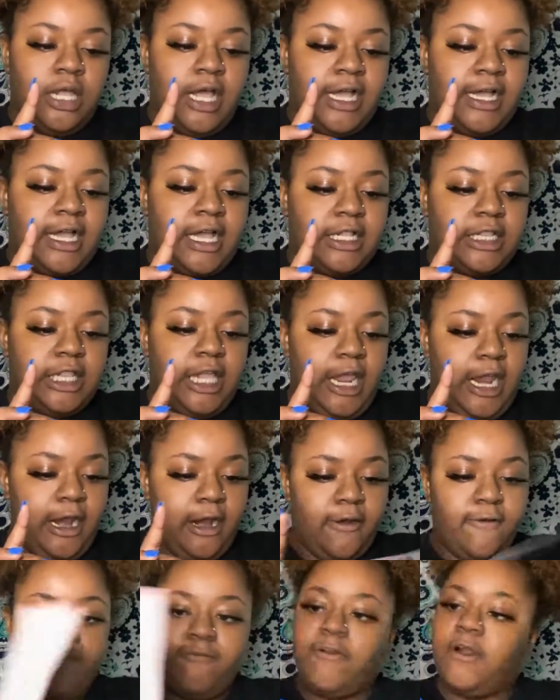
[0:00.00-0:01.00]
I got the
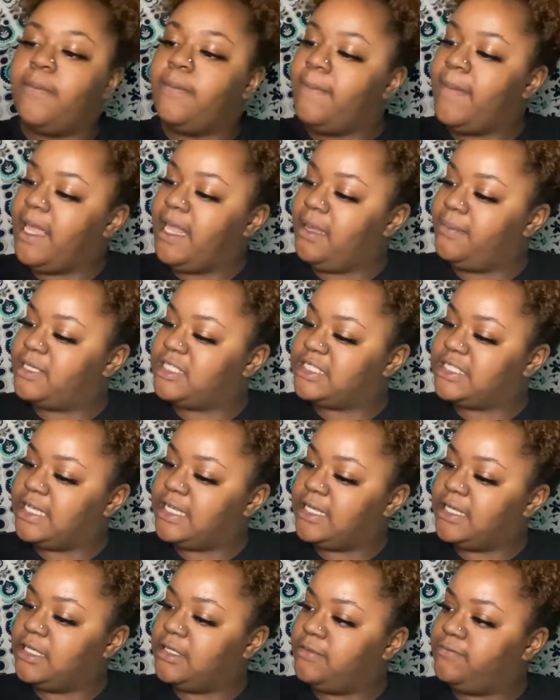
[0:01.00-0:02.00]
hair from
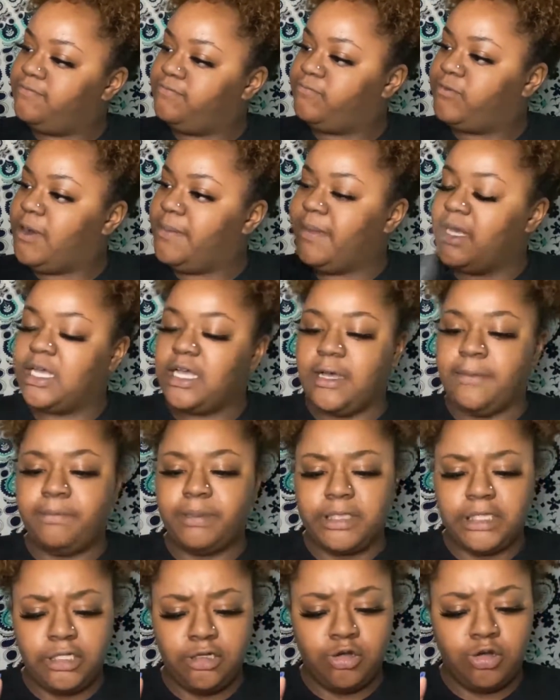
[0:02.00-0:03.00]
Amazon from a
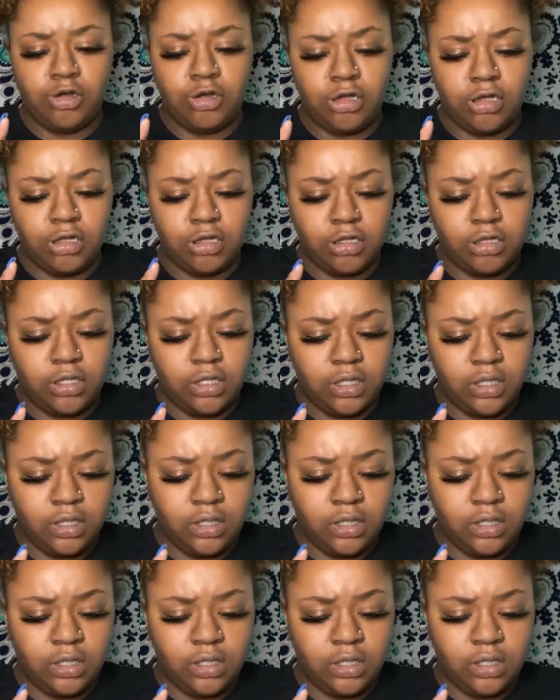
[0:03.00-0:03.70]
company called